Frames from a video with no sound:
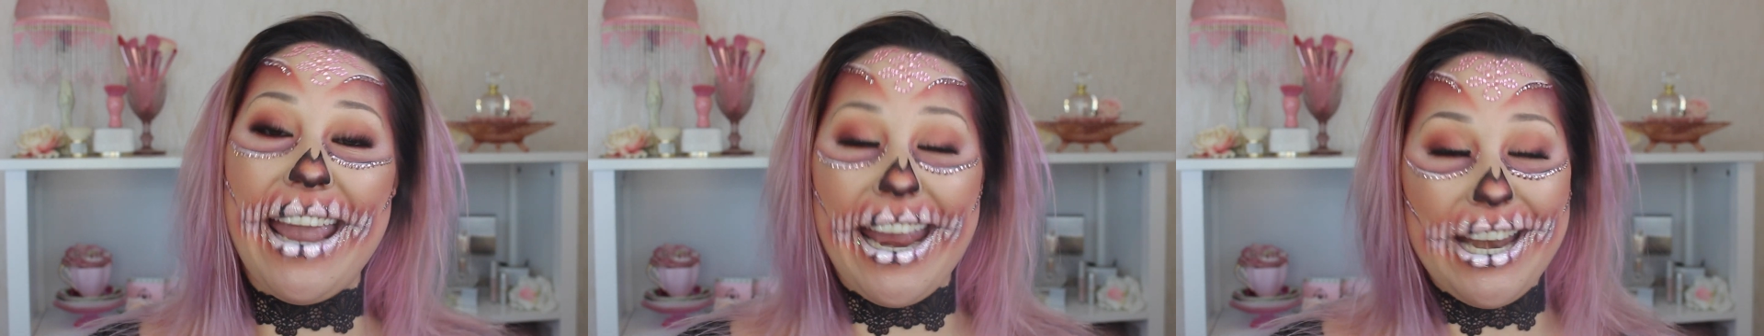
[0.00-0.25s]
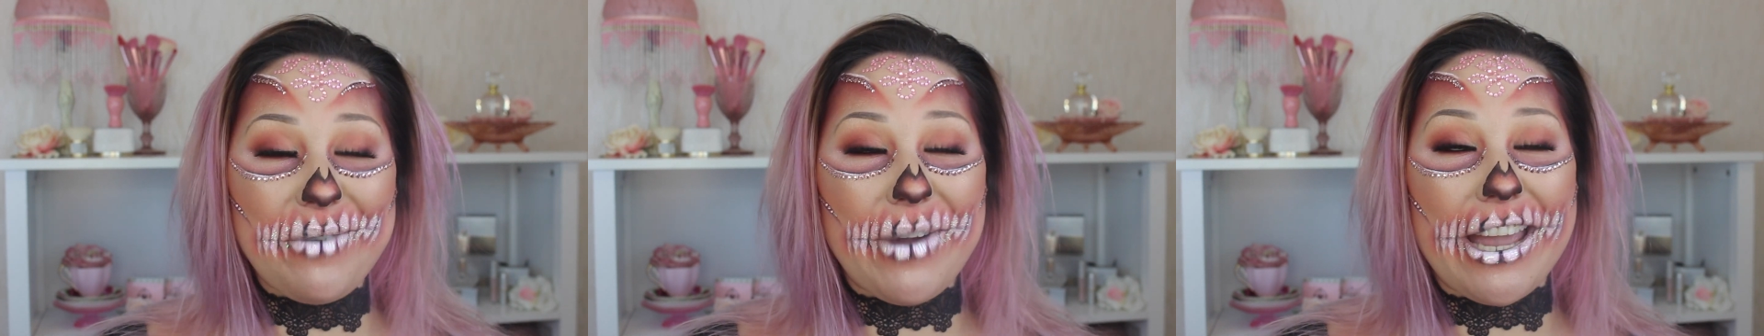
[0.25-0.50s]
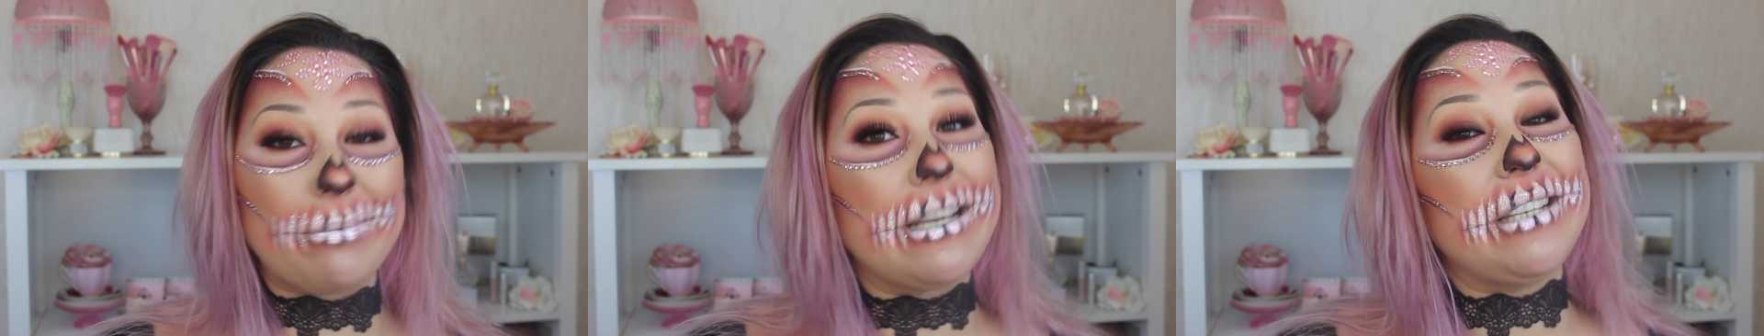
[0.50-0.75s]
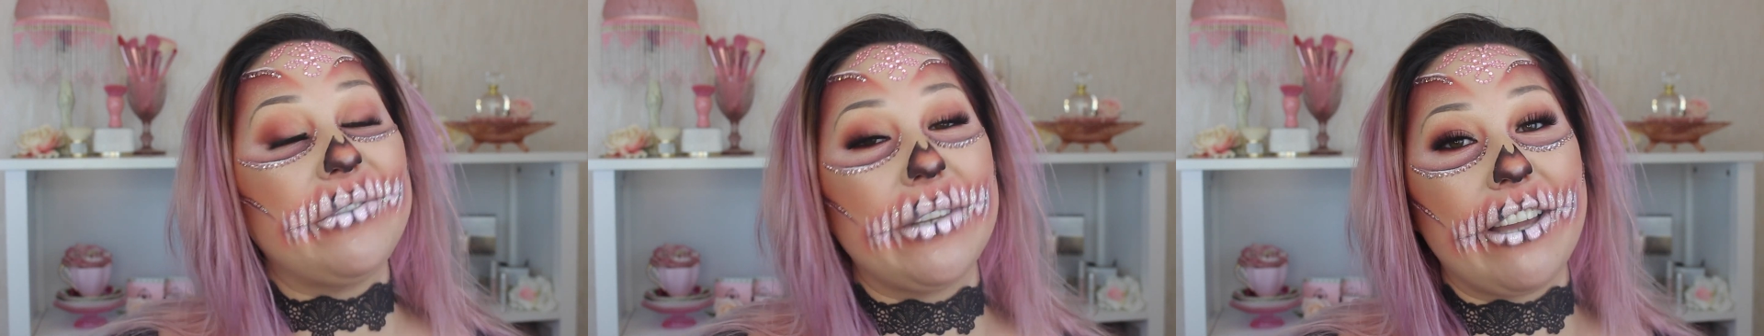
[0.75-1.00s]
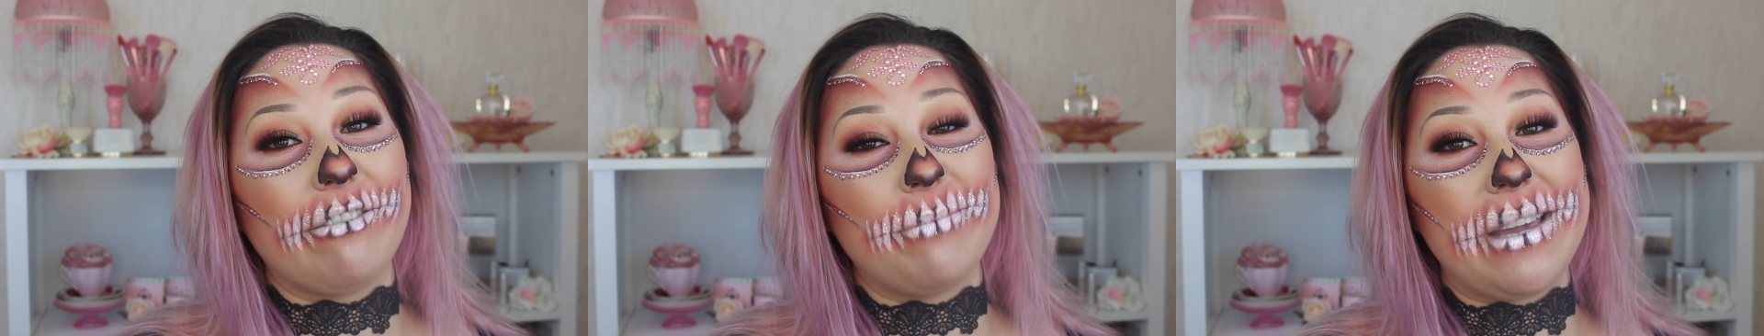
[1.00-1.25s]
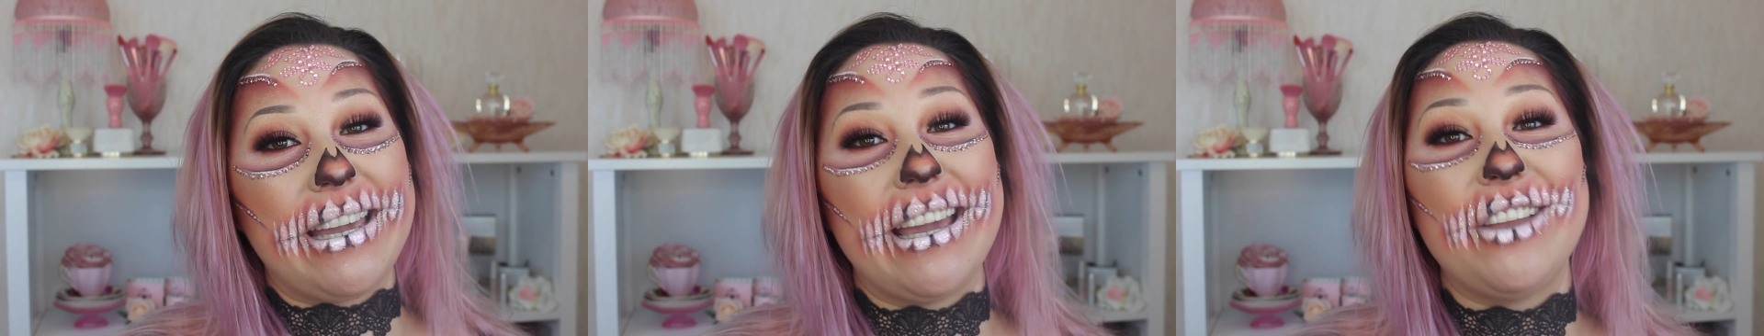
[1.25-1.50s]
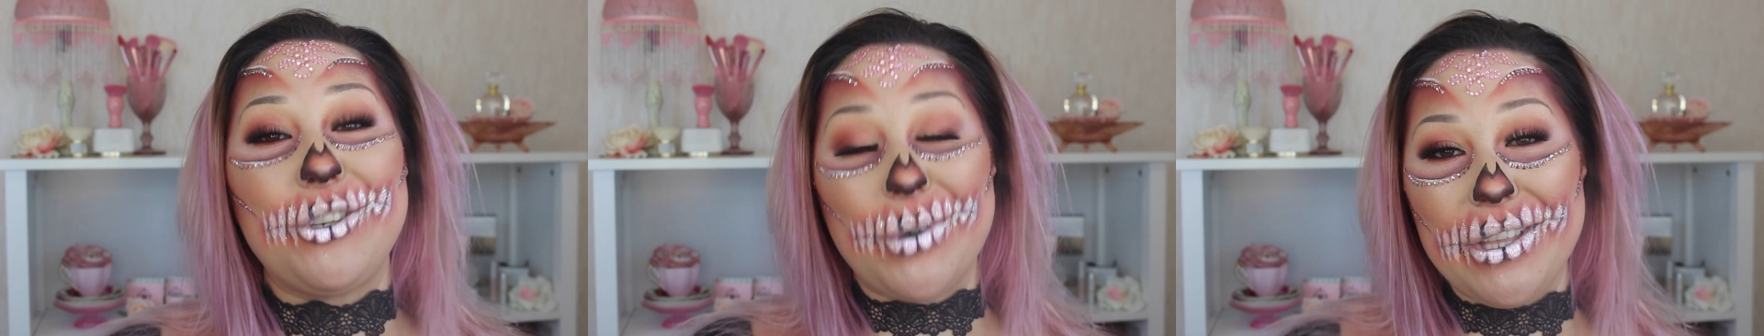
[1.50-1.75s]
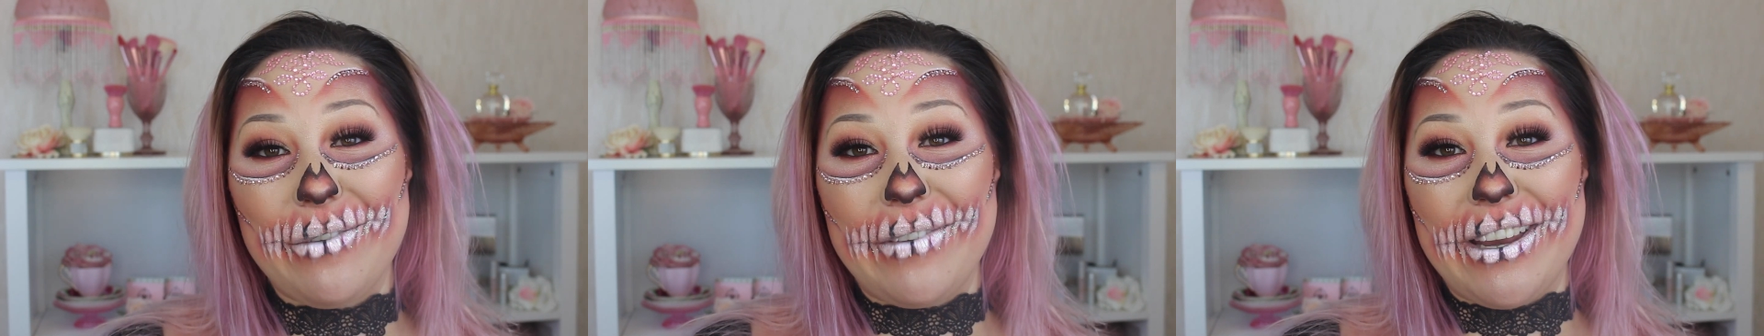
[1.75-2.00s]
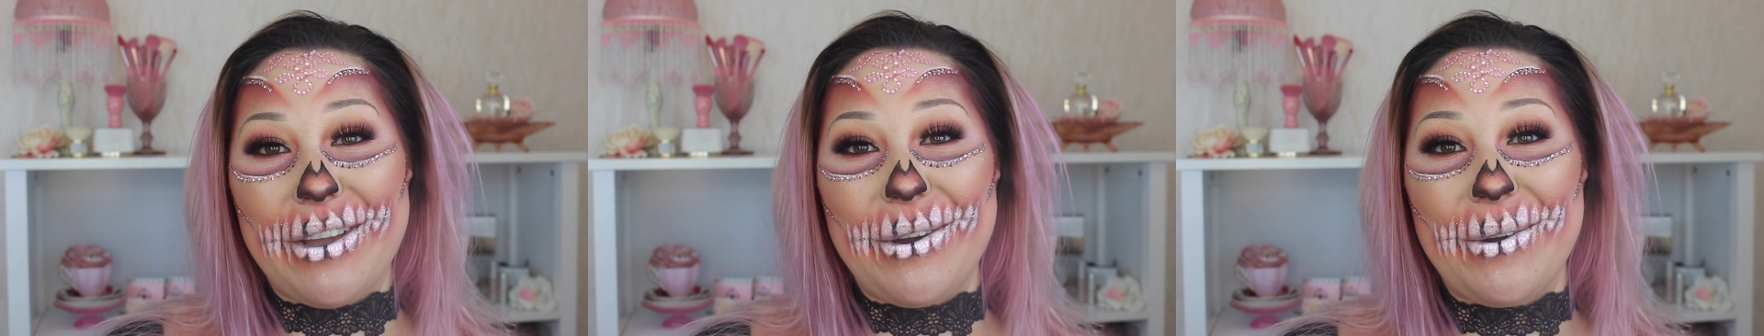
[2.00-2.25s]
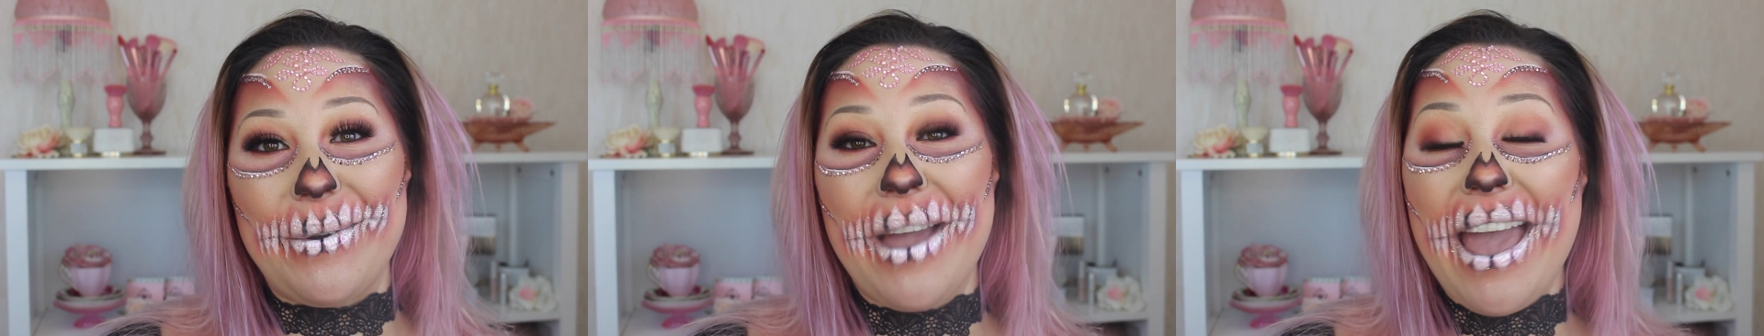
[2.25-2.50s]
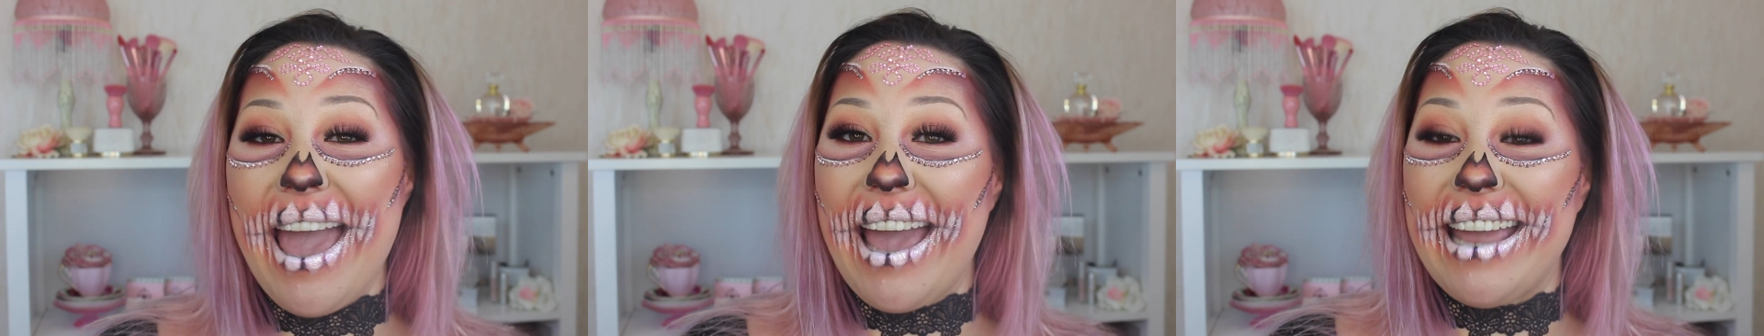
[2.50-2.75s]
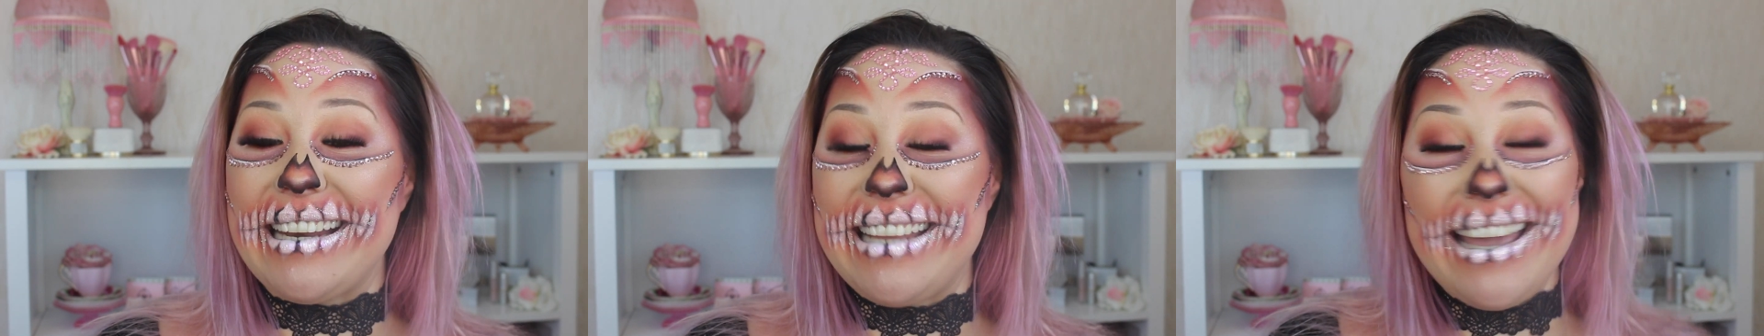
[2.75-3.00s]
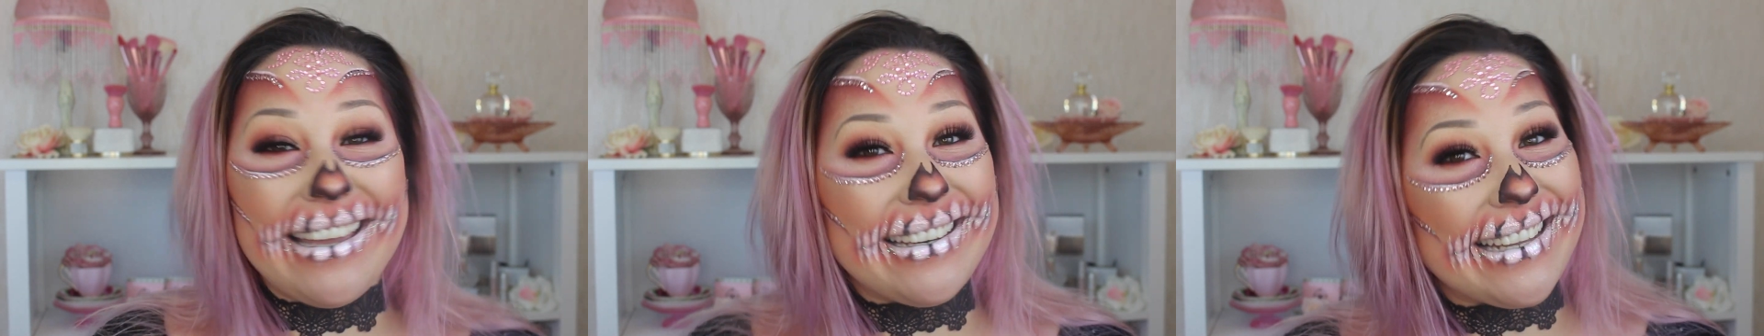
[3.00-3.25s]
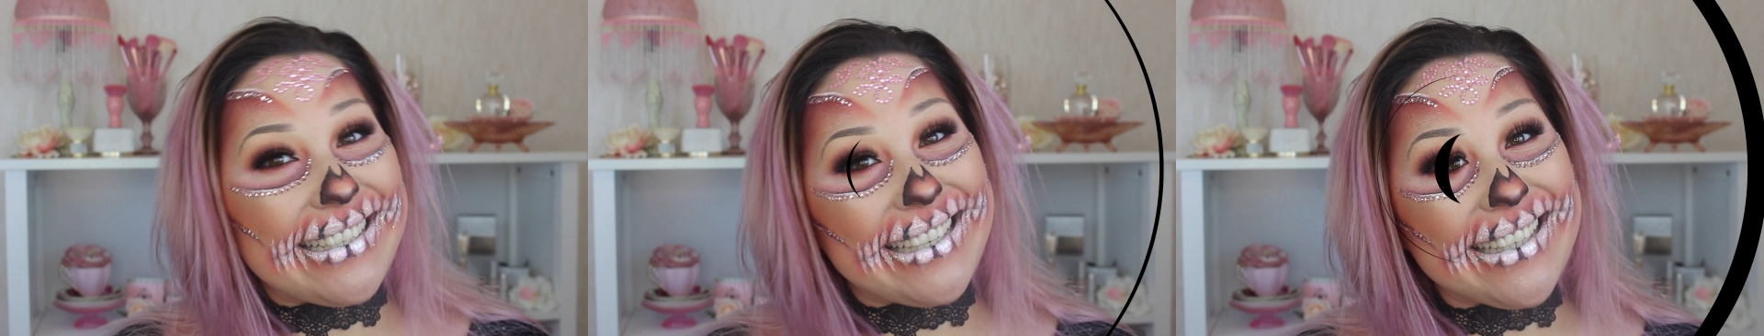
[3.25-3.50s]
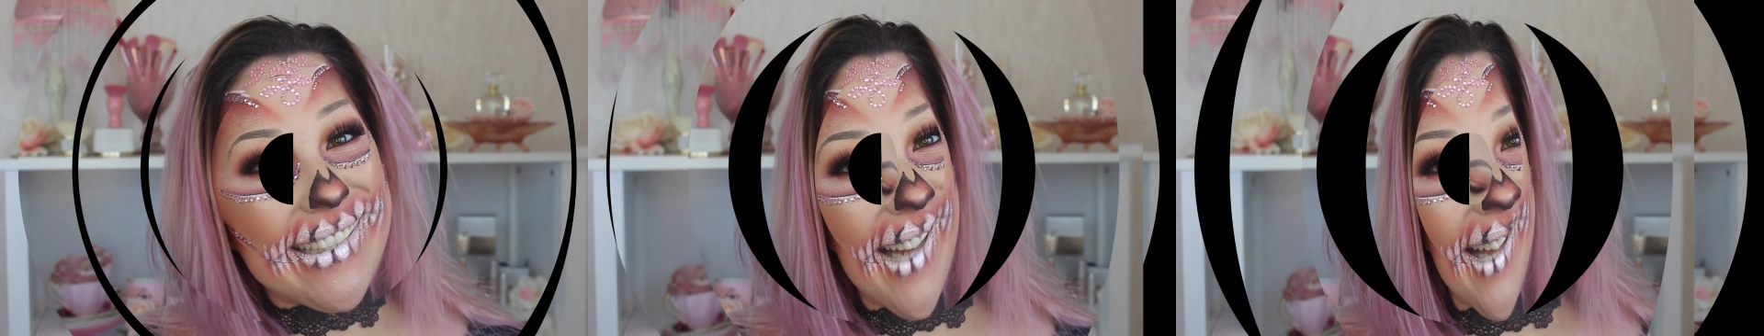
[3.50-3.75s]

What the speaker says: Anyway, please forgive me, enjoy the video, and yeah, let's get